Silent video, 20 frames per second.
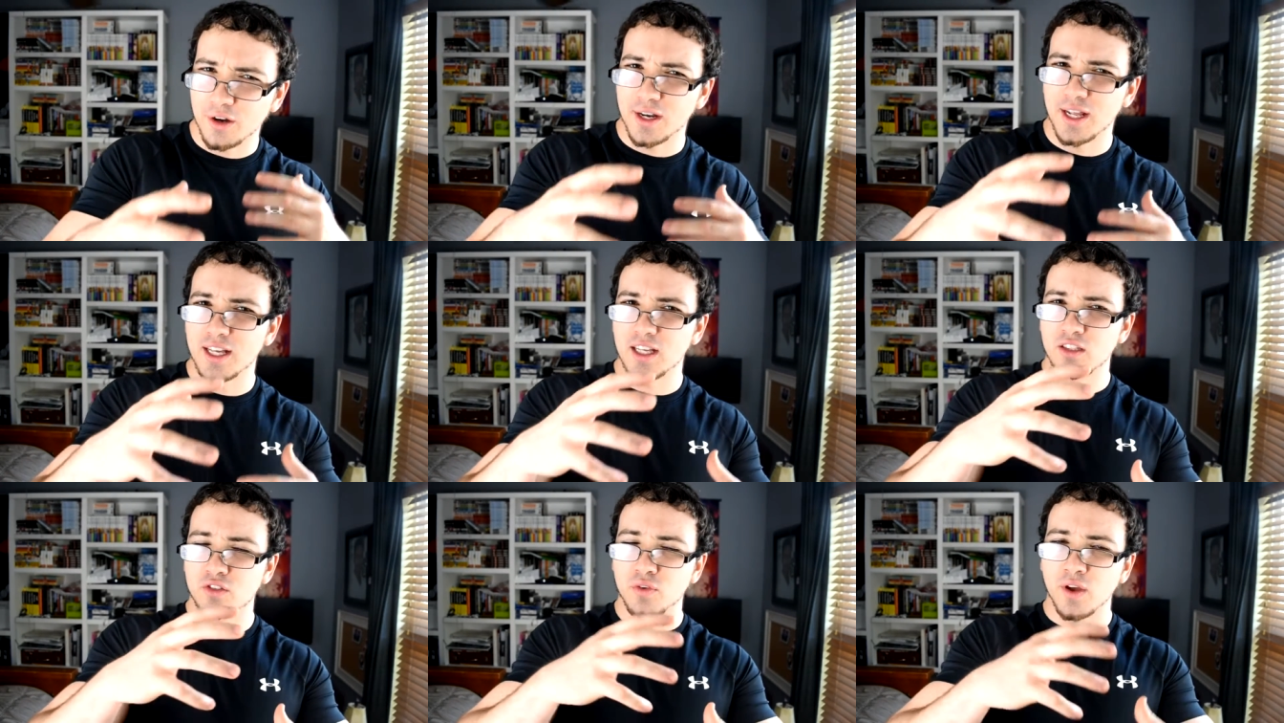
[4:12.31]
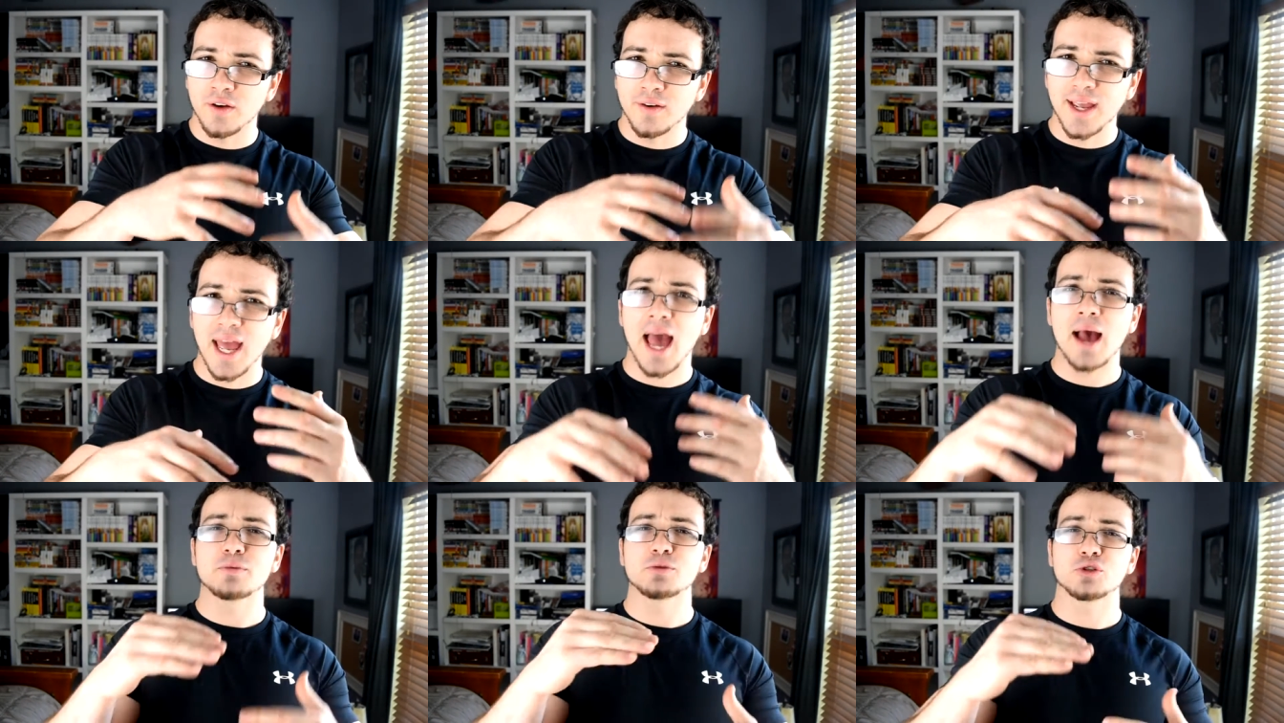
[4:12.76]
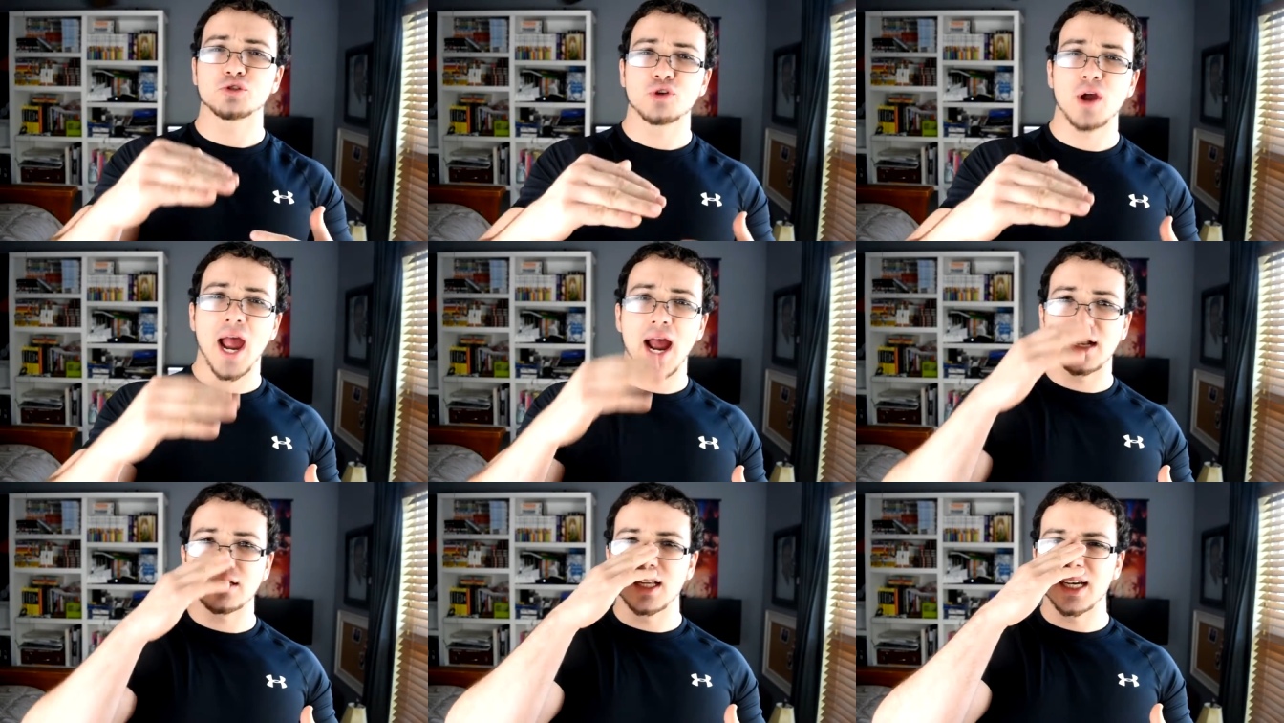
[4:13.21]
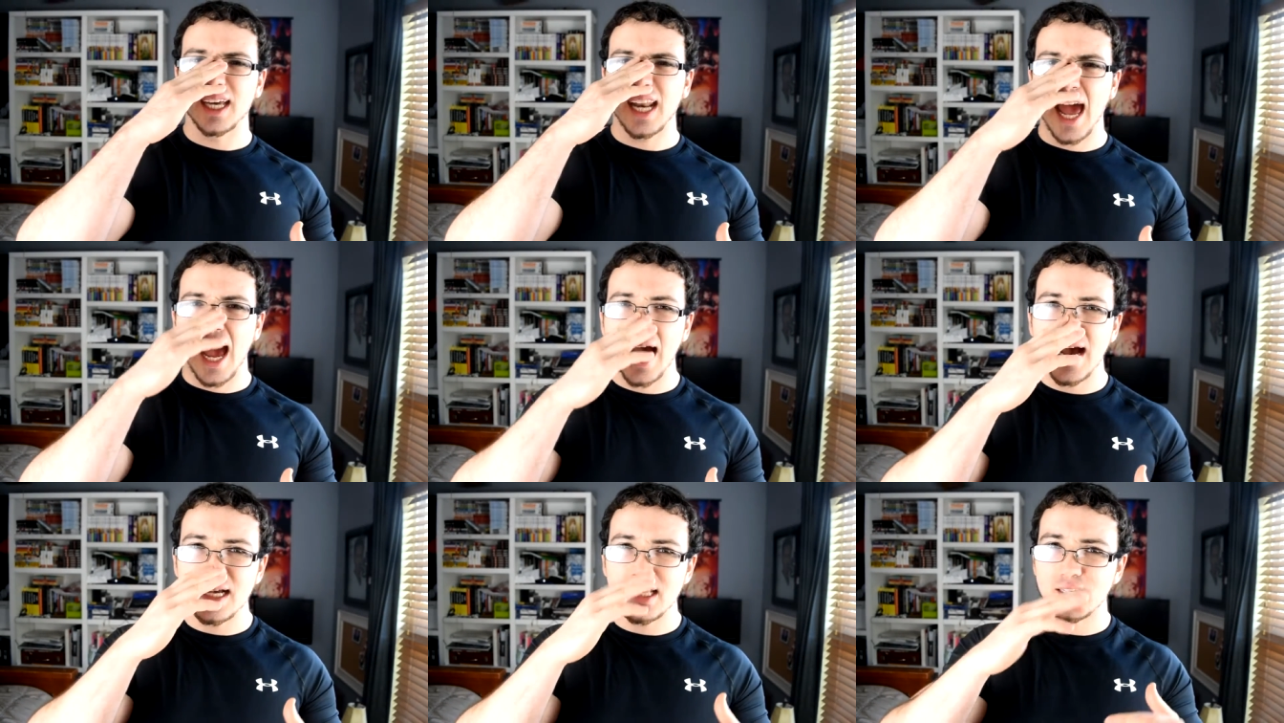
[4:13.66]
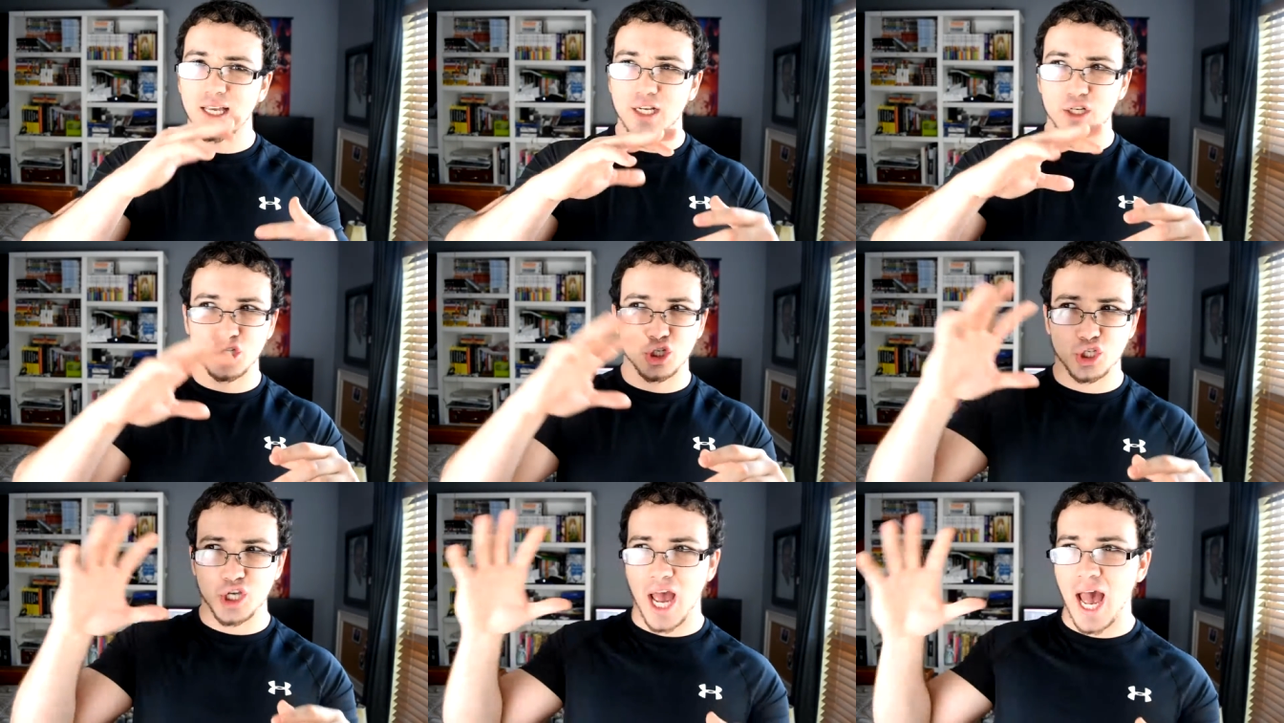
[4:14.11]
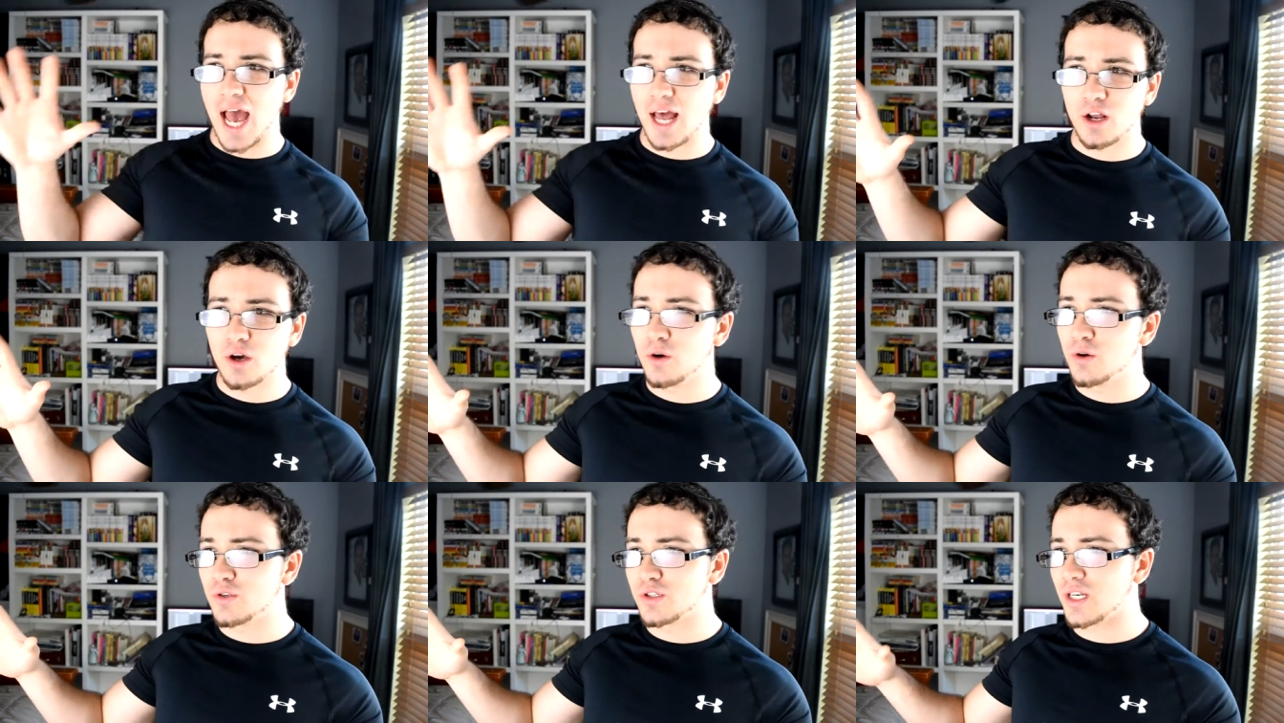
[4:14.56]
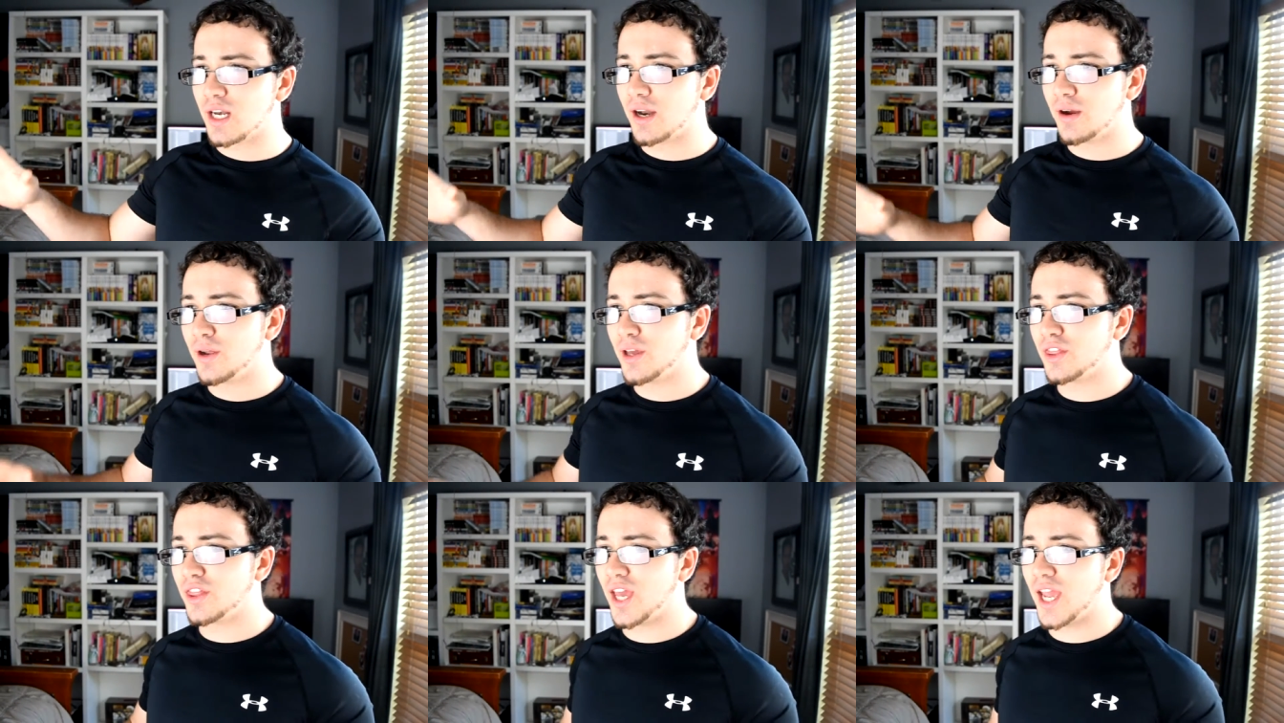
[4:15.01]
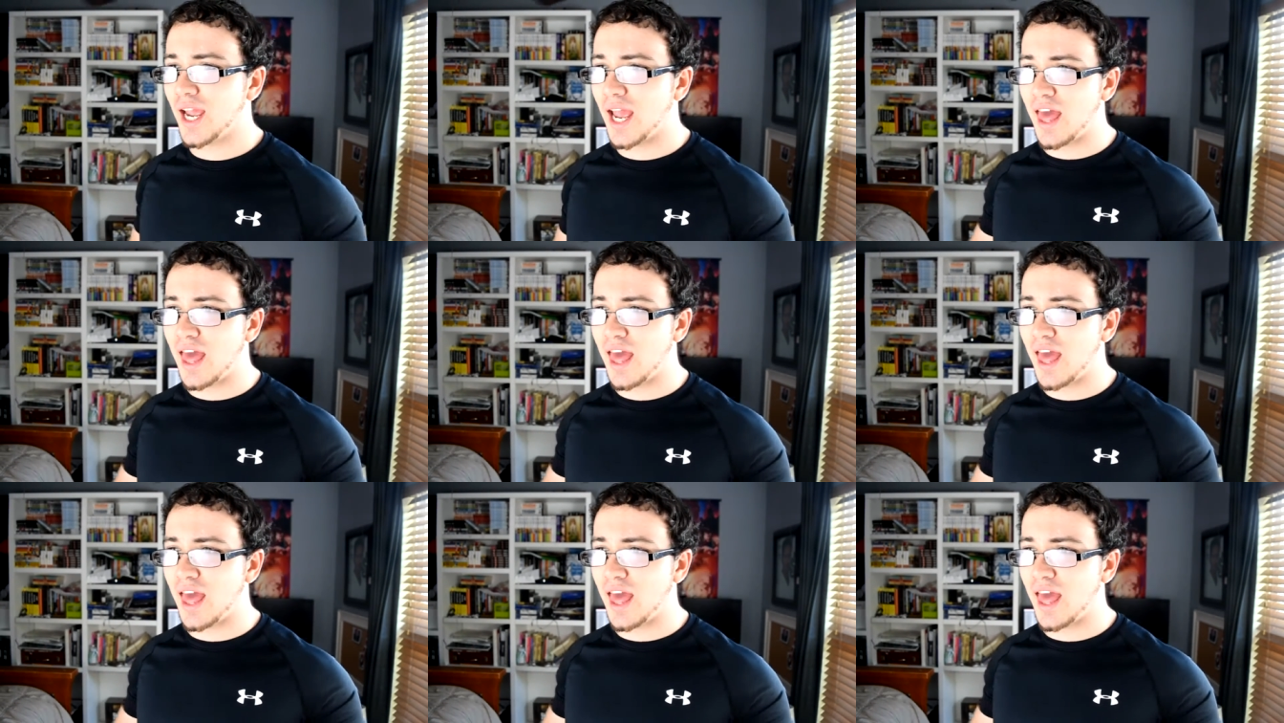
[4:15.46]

It's very abstract. Like, it has like shadows and everything,